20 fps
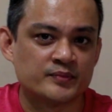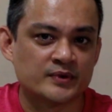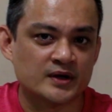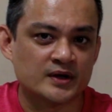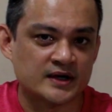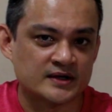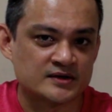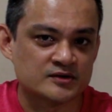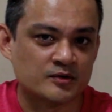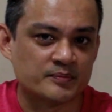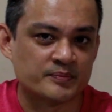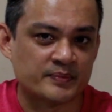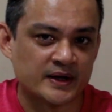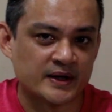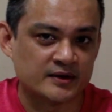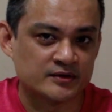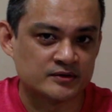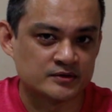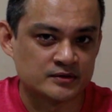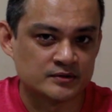as
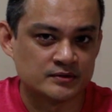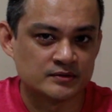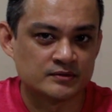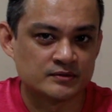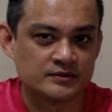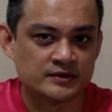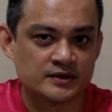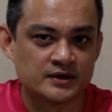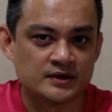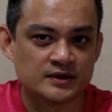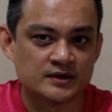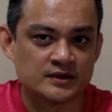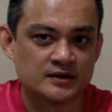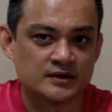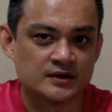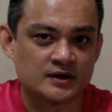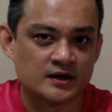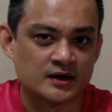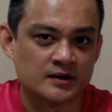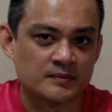compared to
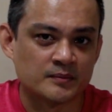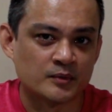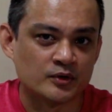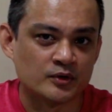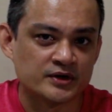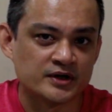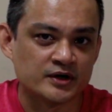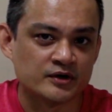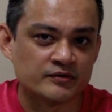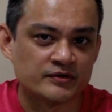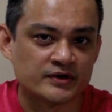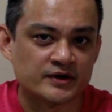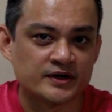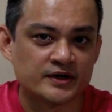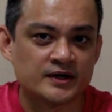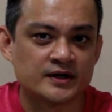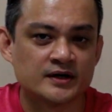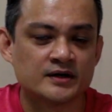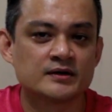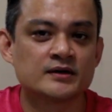the Modi over
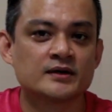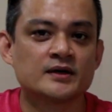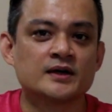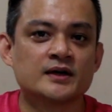here,